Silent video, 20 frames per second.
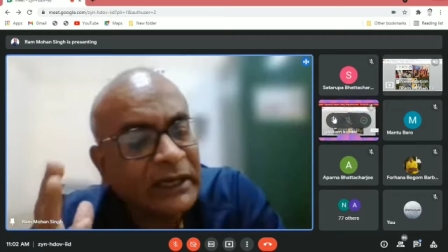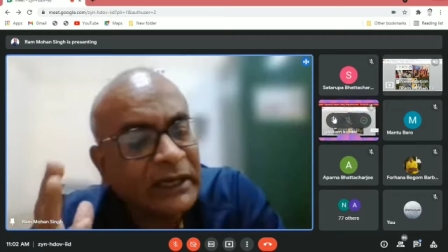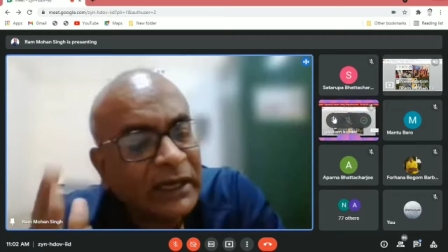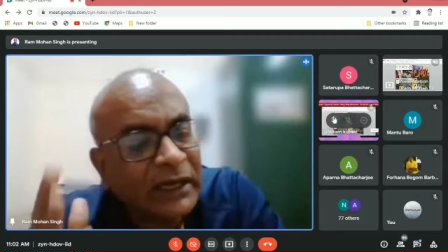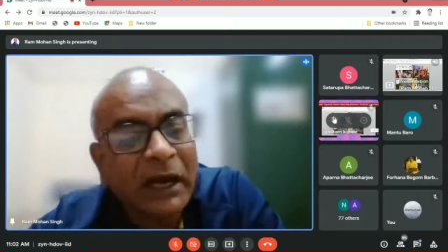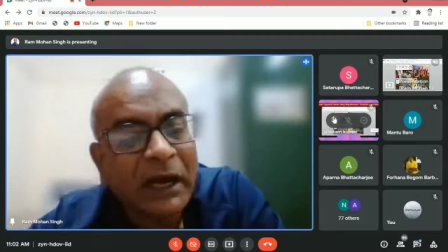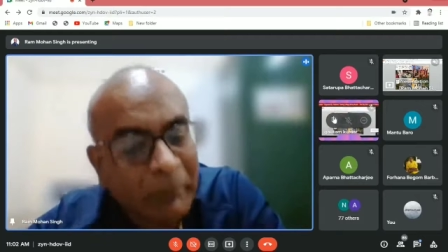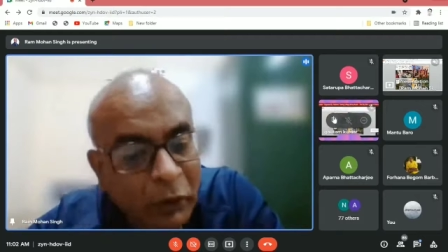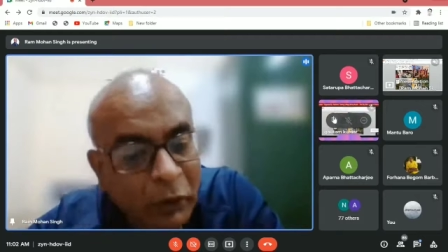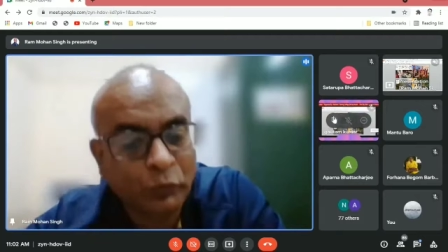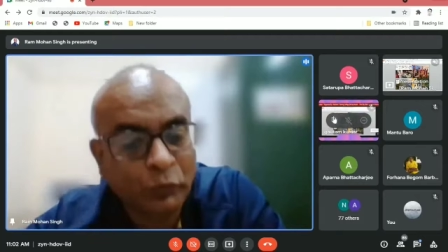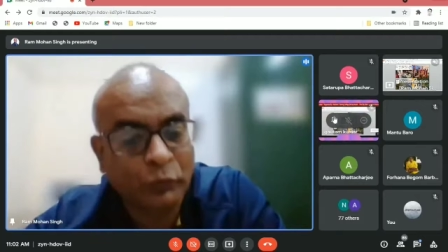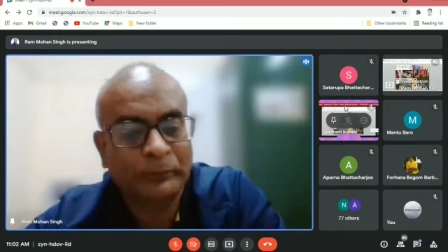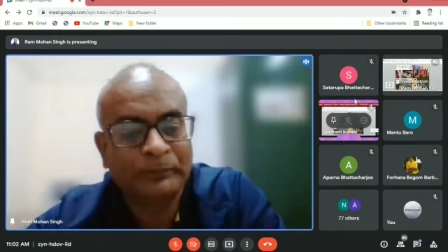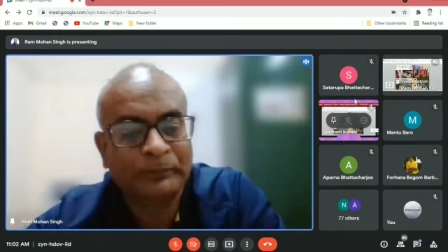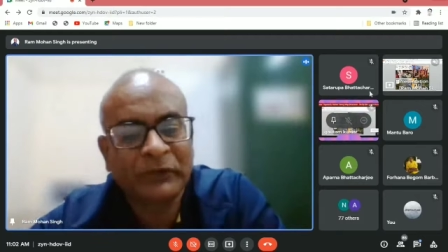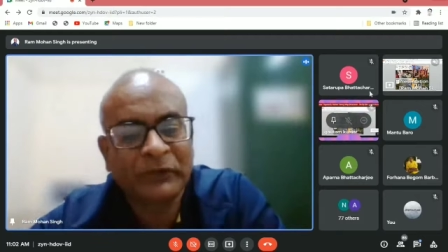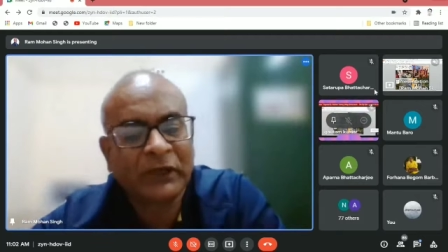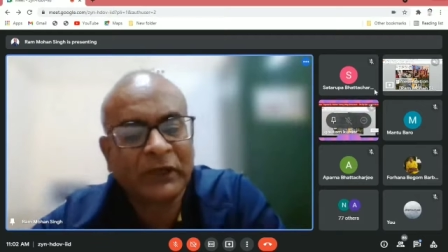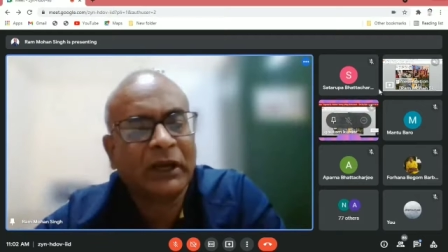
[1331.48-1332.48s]
and
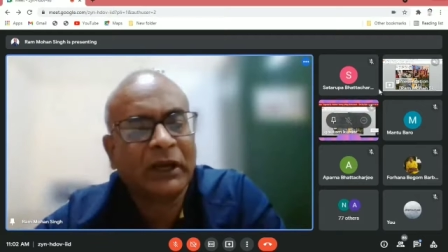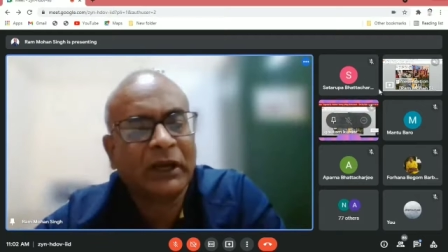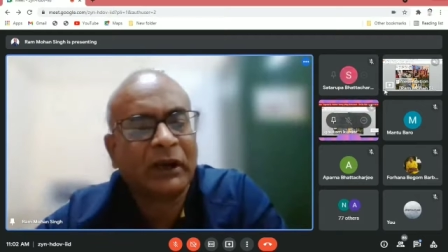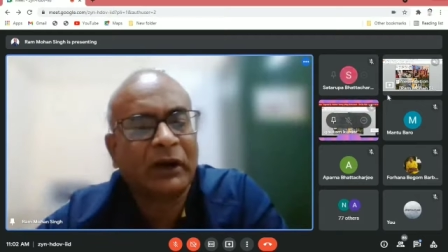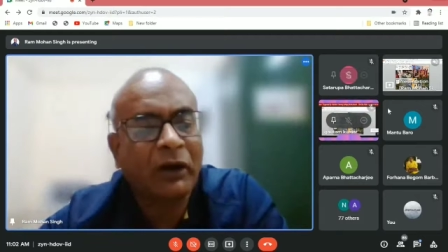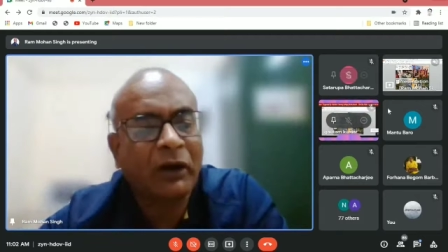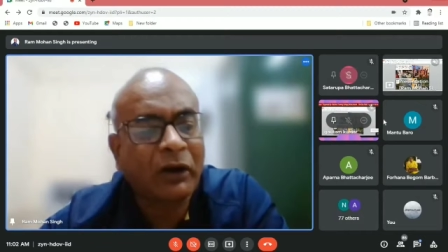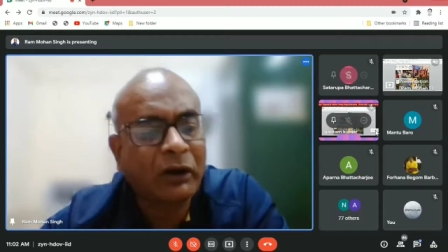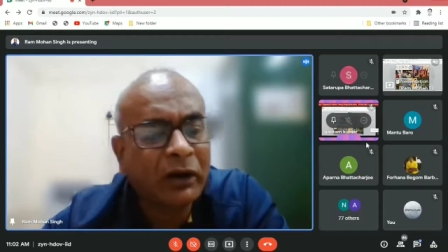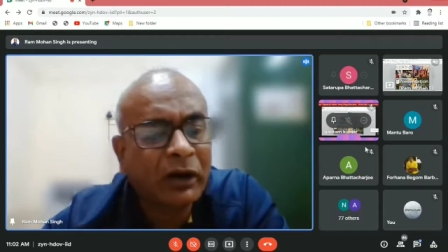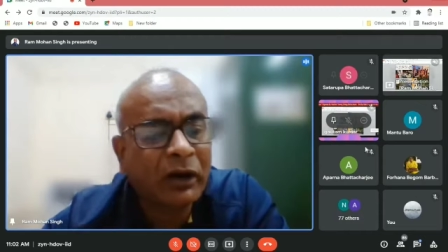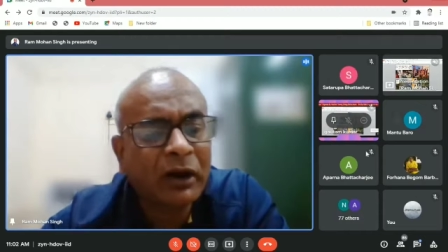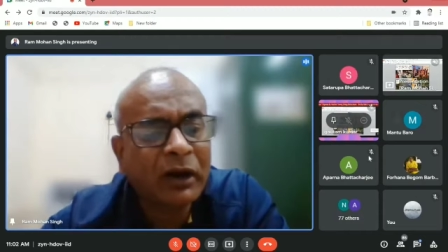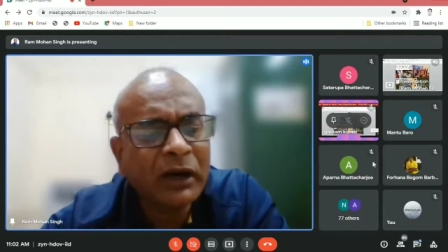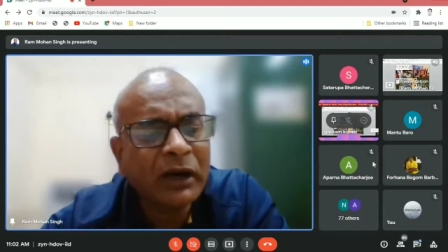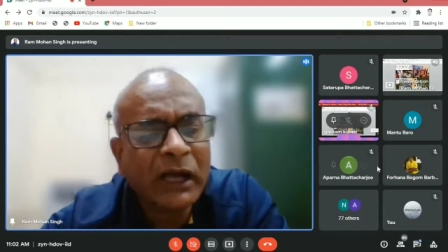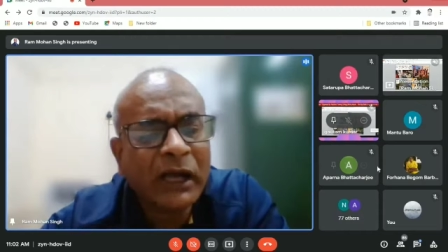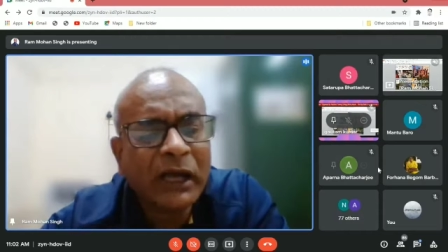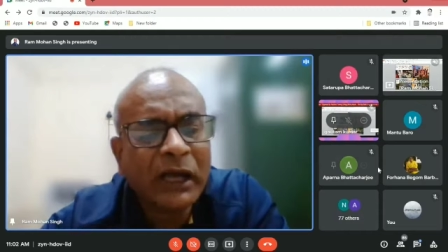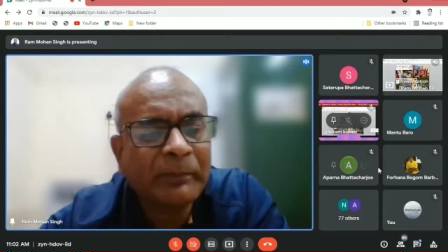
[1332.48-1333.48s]
above,
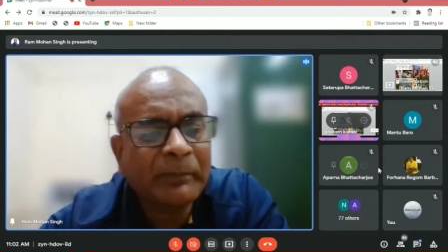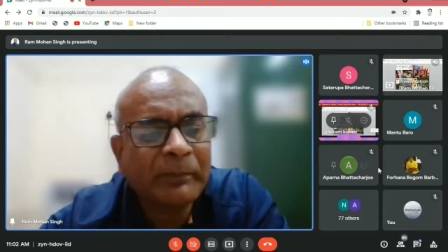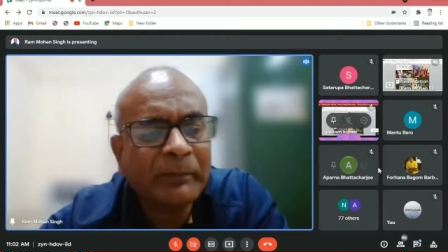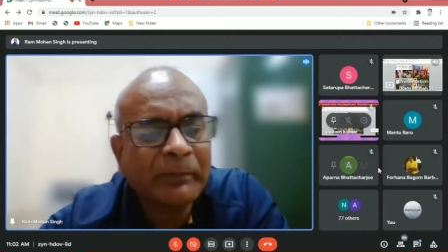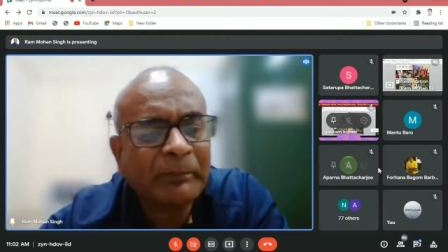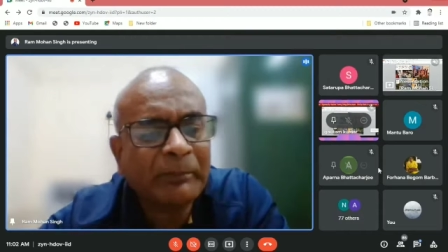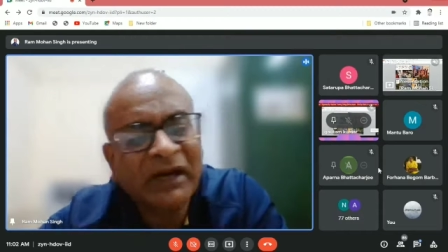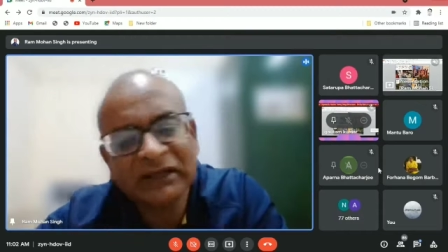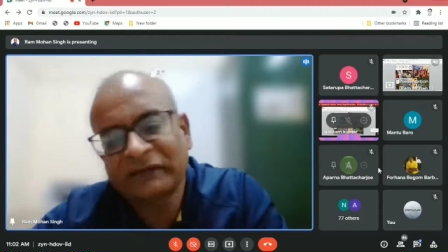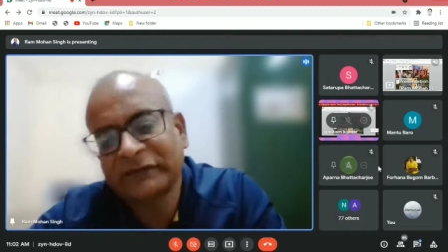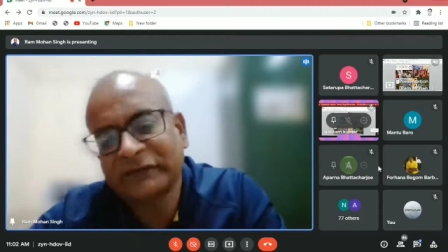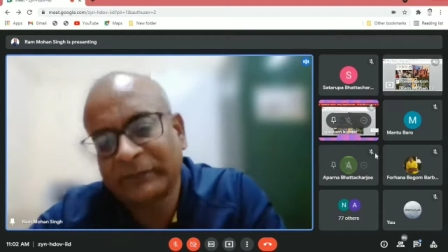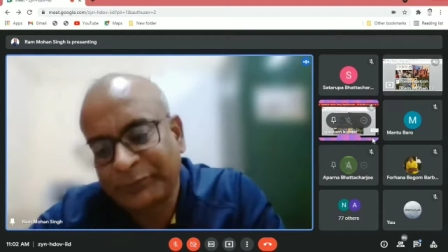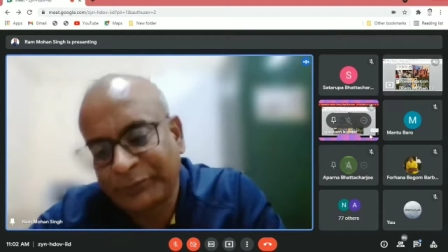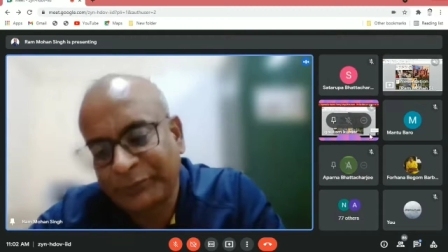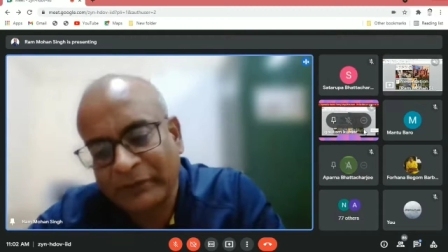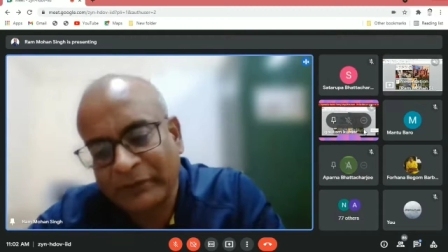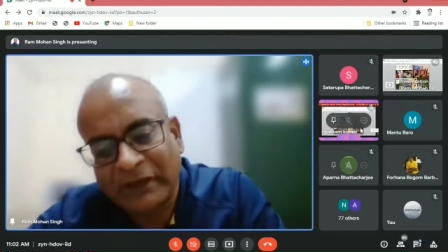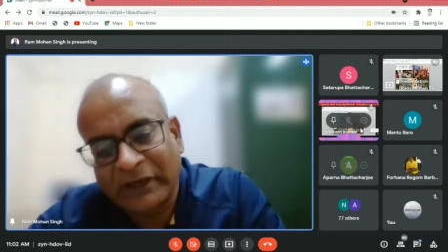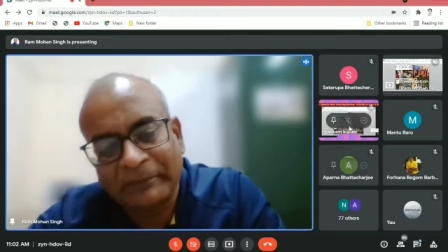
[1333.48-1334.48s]
all are a part of the
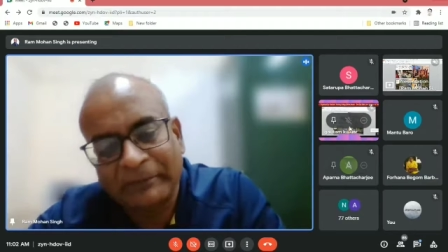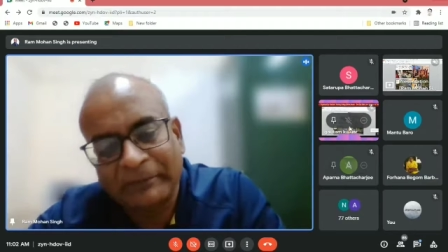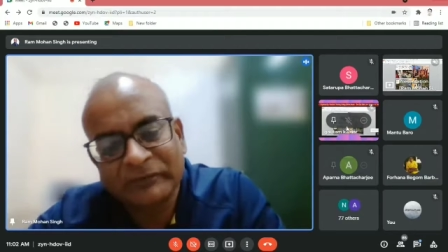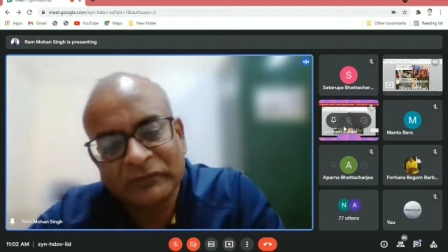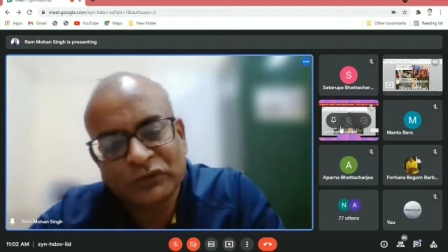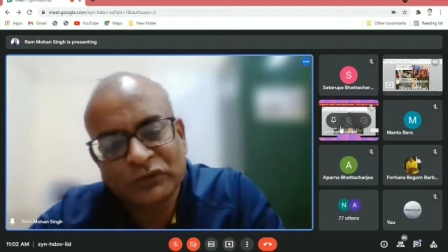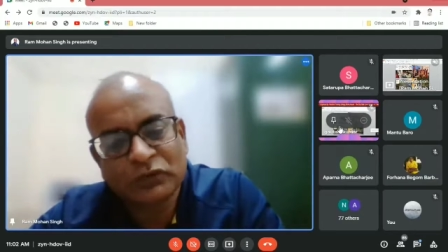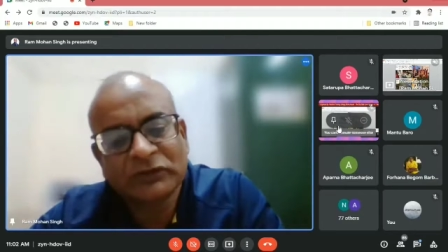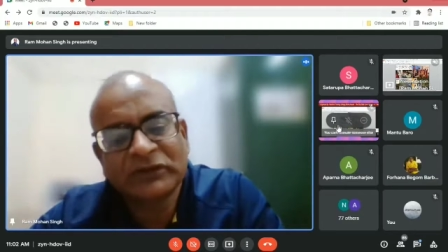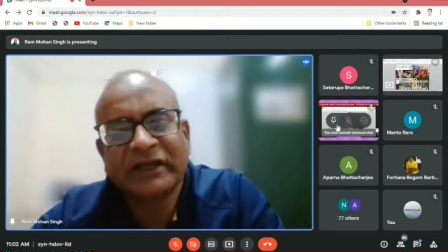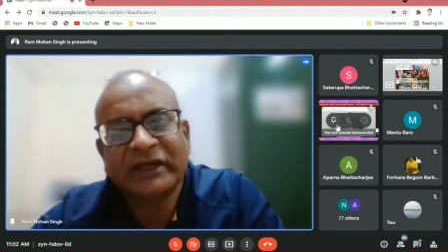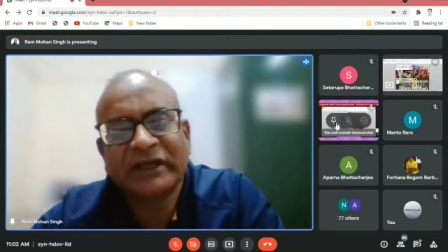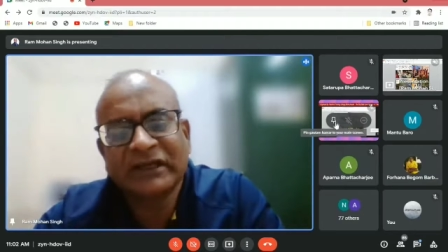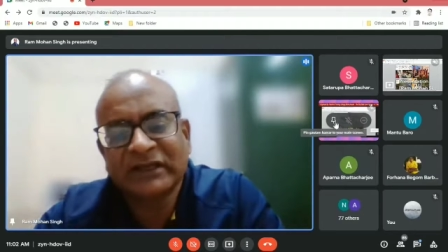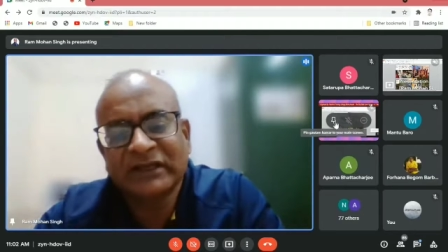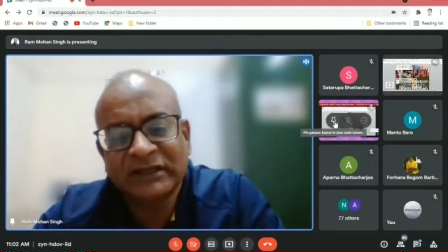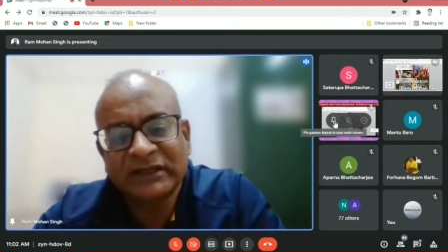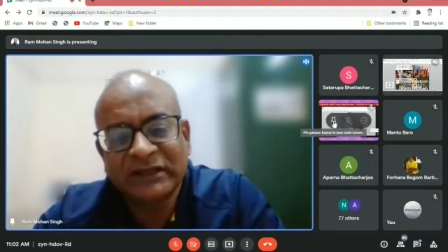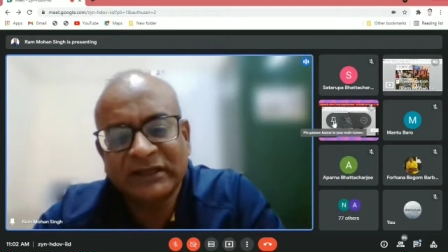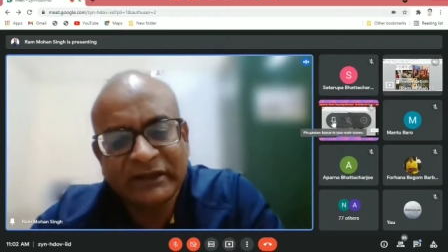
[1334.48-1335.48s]
program. So
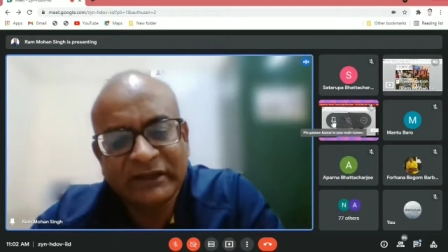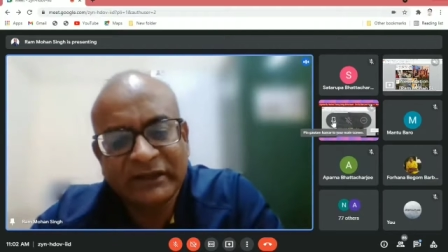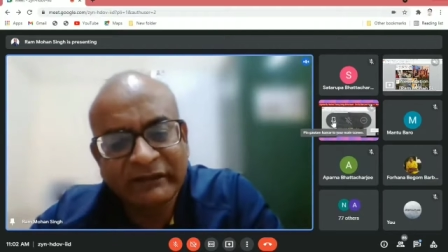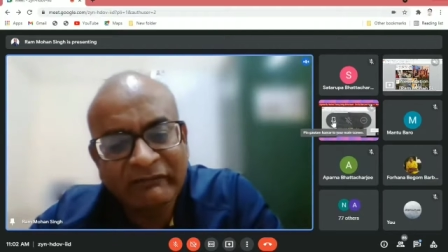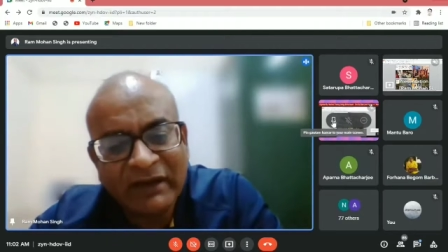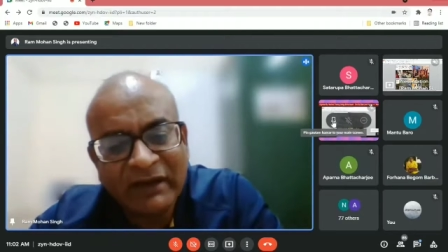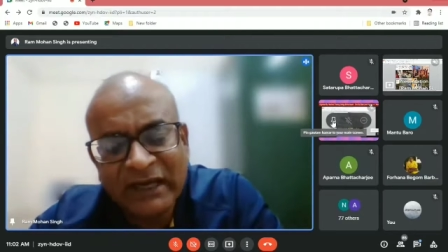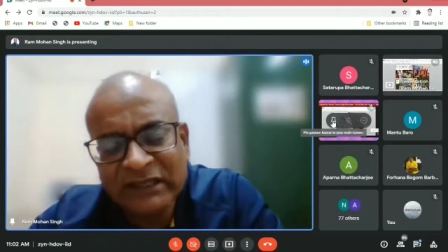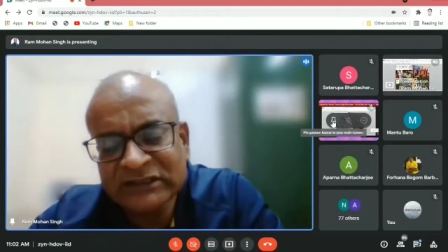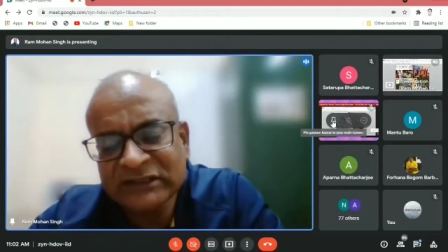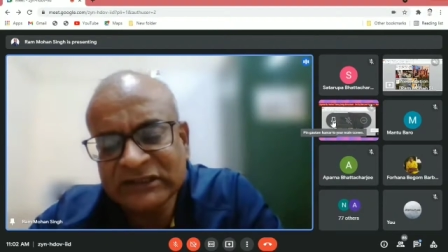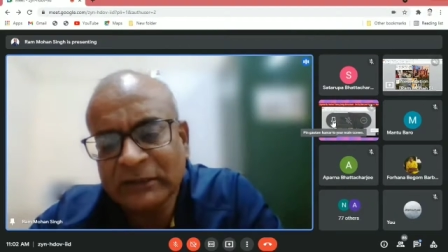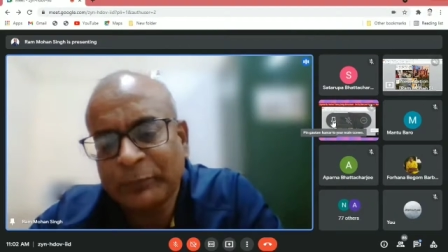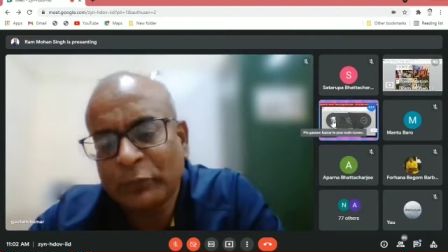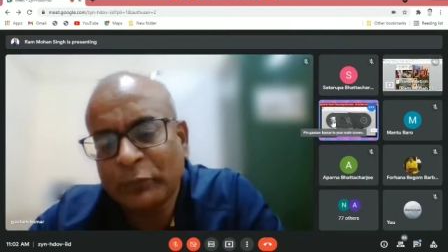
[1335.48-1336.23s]
they devise a